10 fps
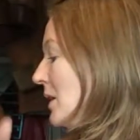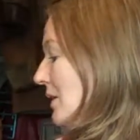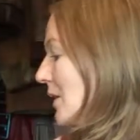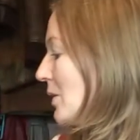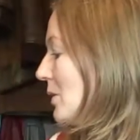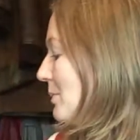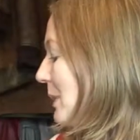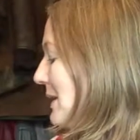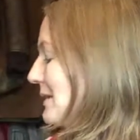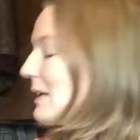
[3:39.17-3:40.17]
So
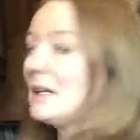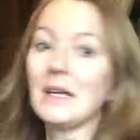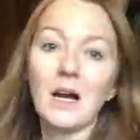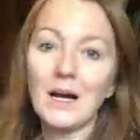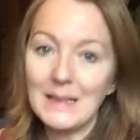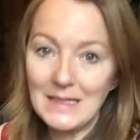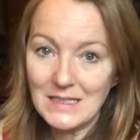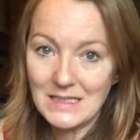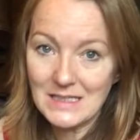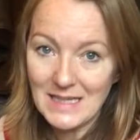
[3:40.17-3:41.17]
basically, I
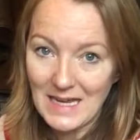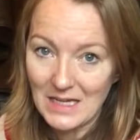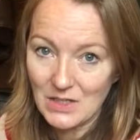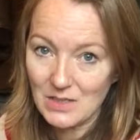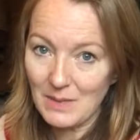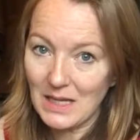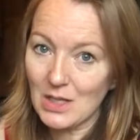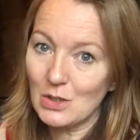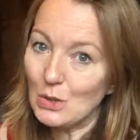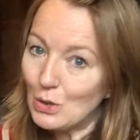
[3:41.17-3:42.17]
need today to make
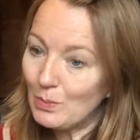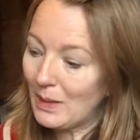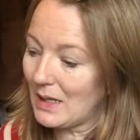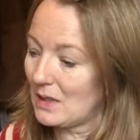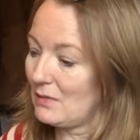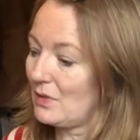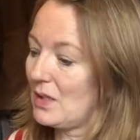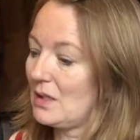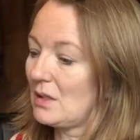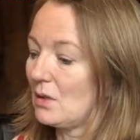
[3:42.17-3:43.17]
a new pattern for
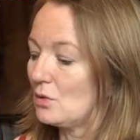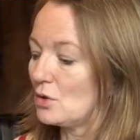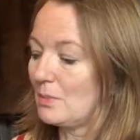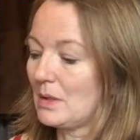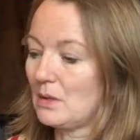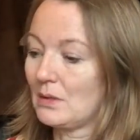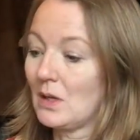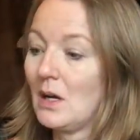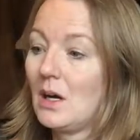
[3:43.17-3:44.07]
this holdall because